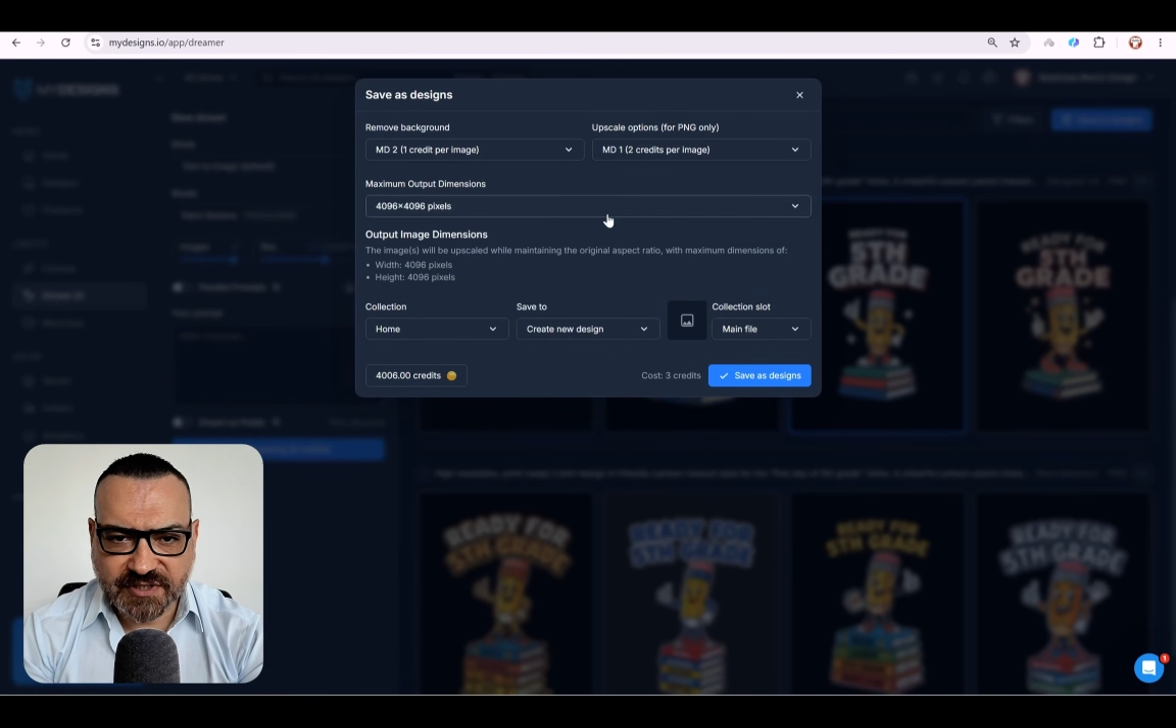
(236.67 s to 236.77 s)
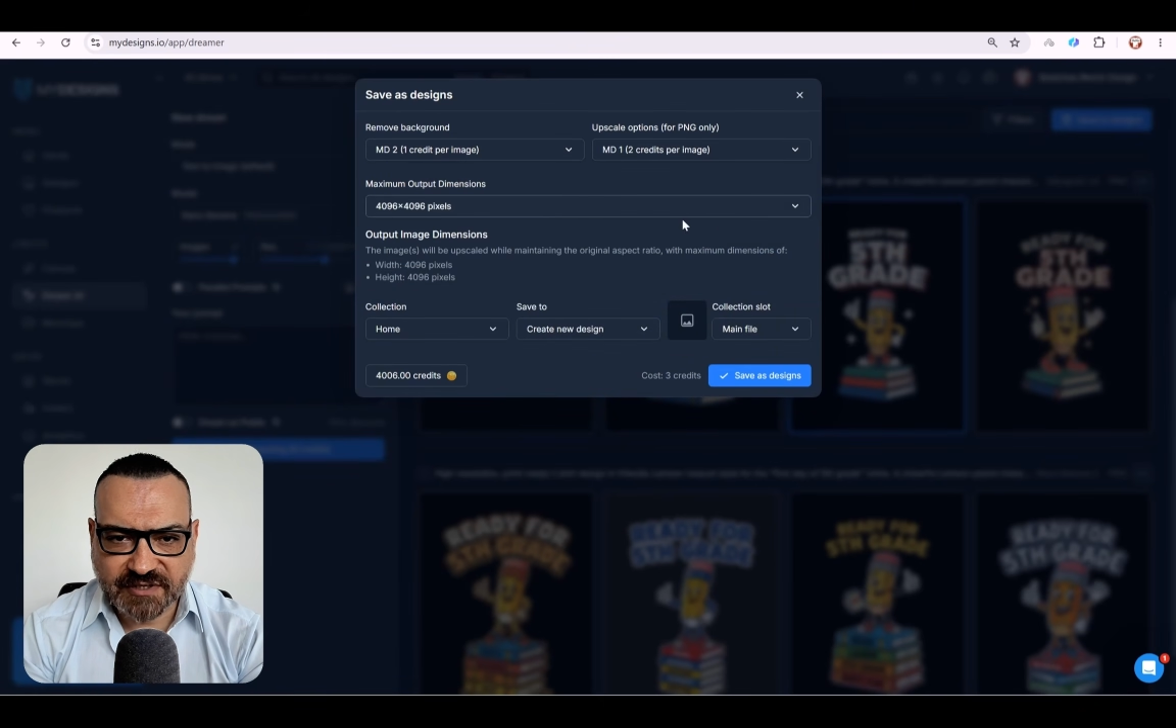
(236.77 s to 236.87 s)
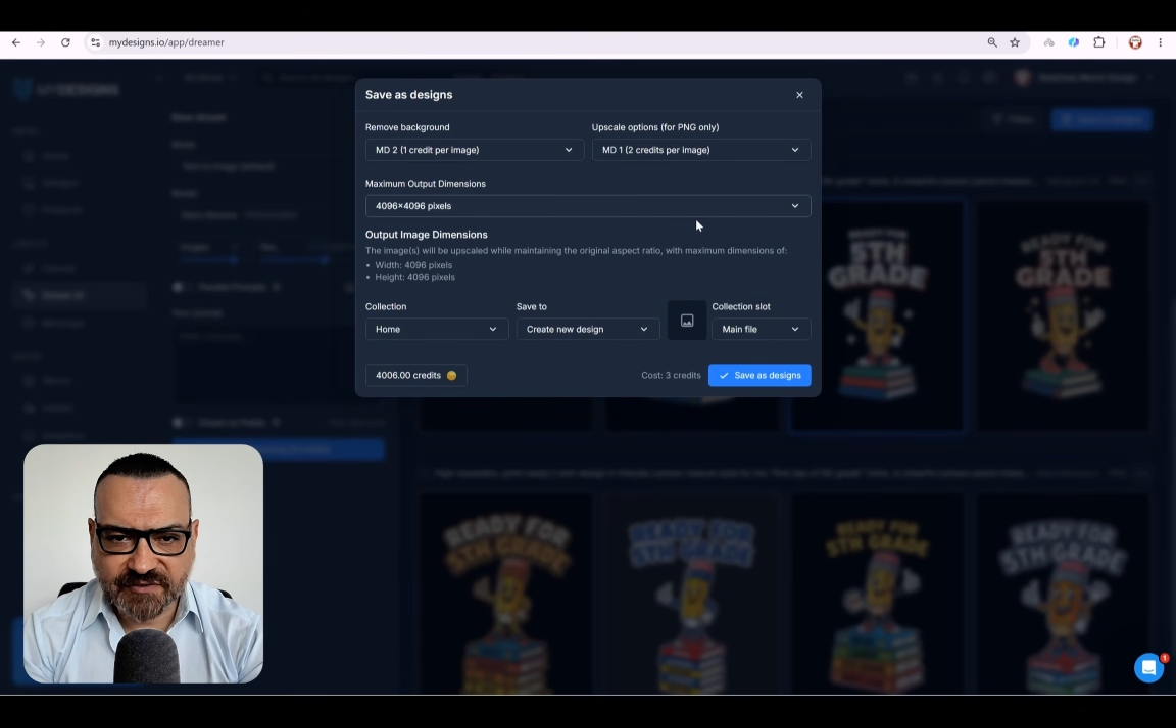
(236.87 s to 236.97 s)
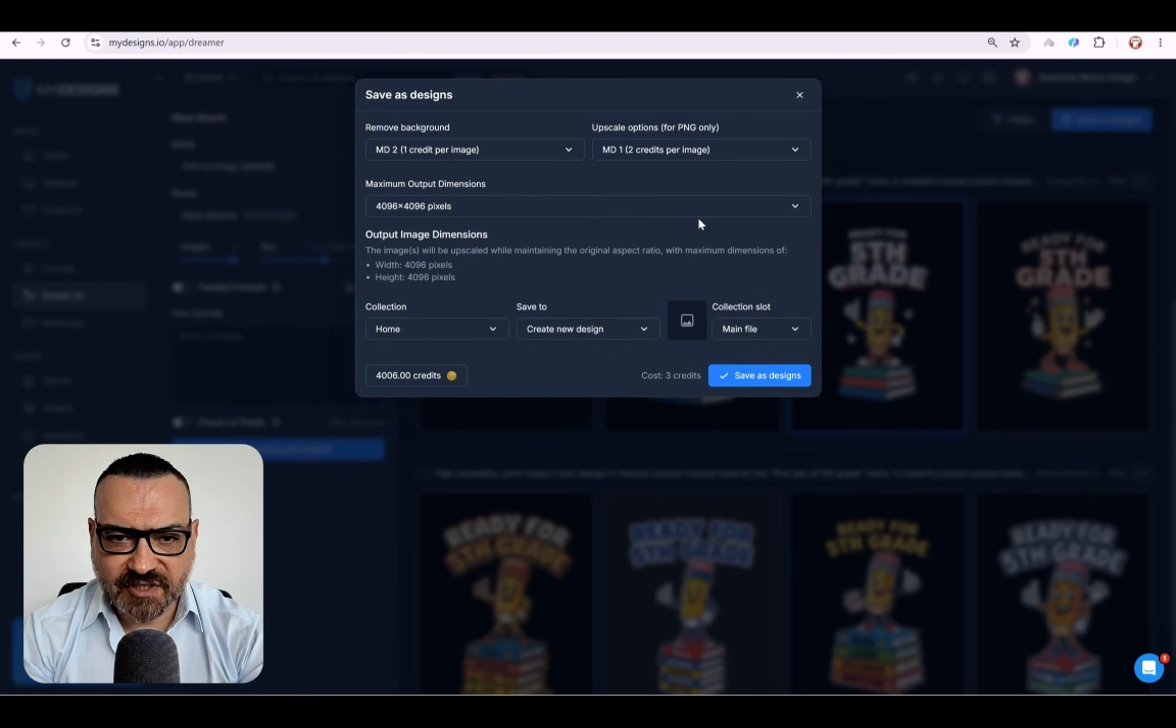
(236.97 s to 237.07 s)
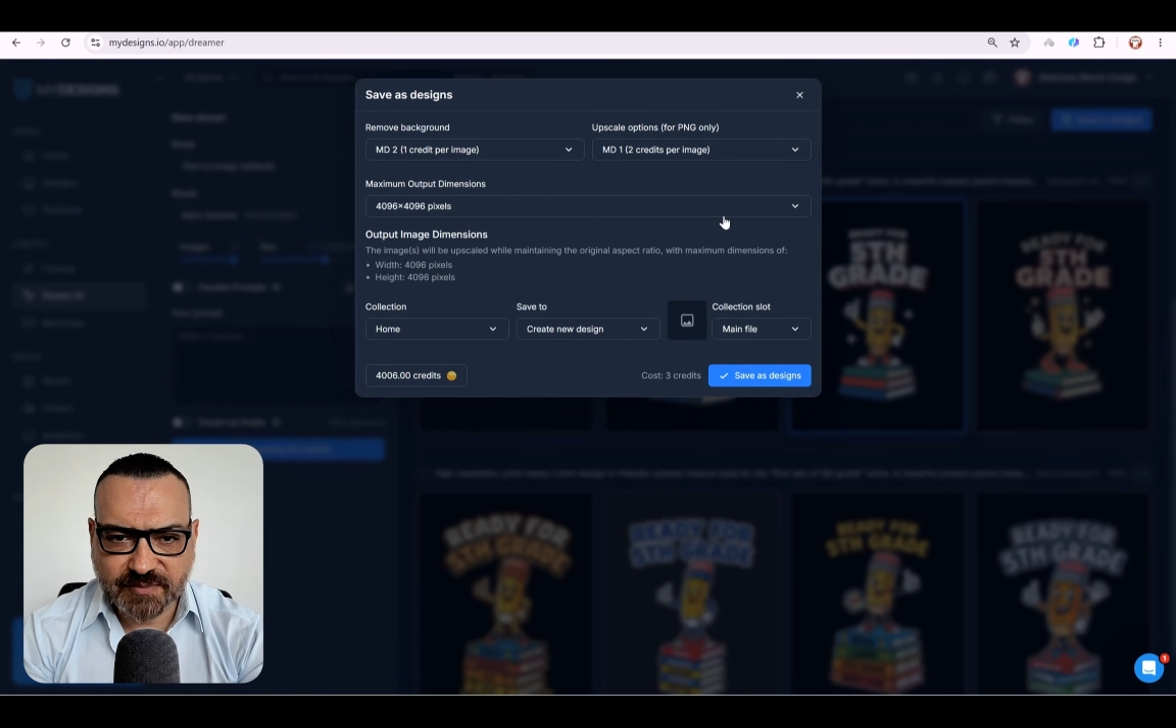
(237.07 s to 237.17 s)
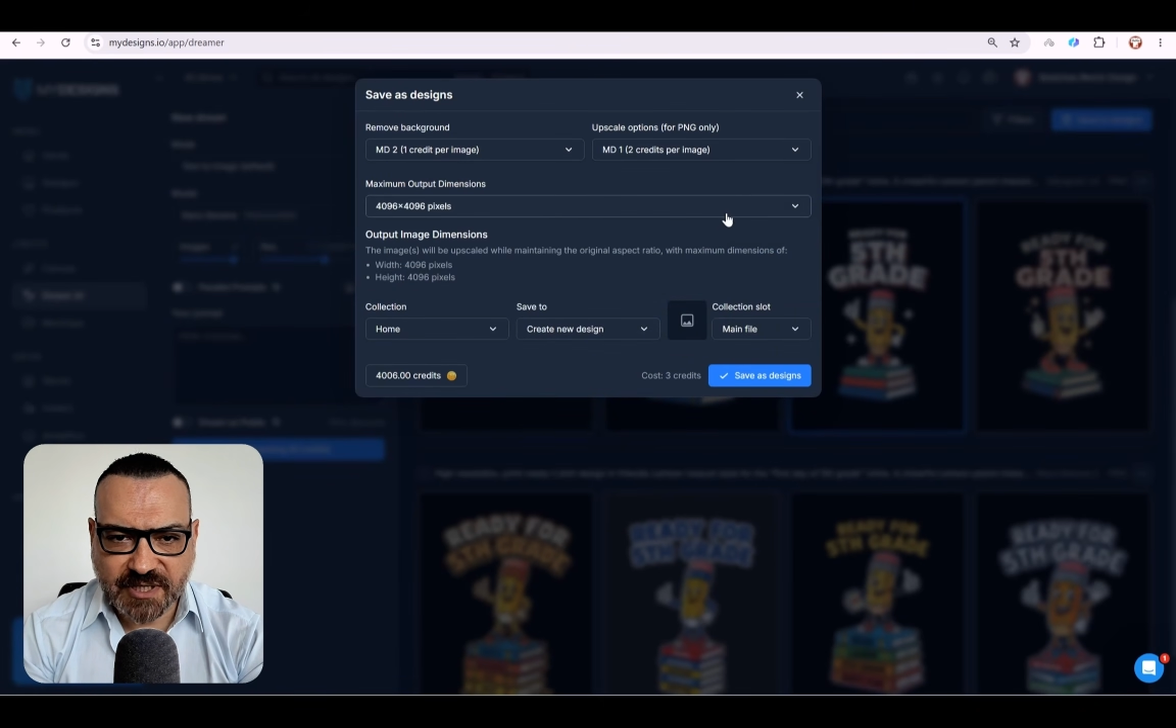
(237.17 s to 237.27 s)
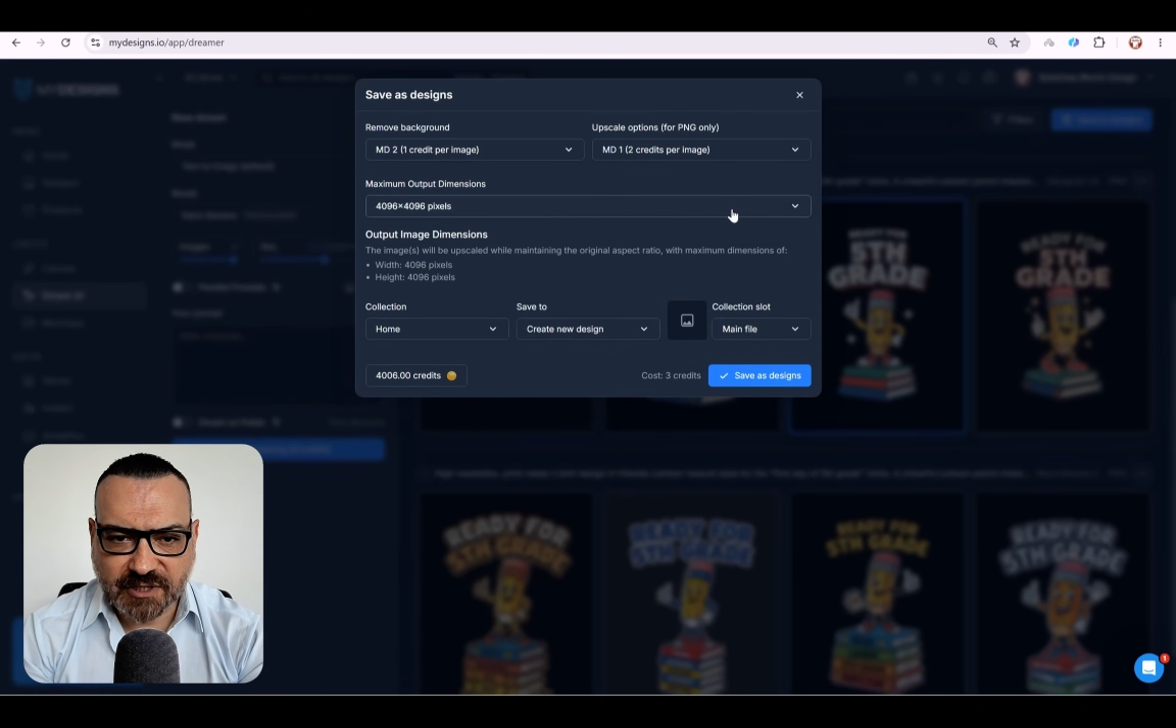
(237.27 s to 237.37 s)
the available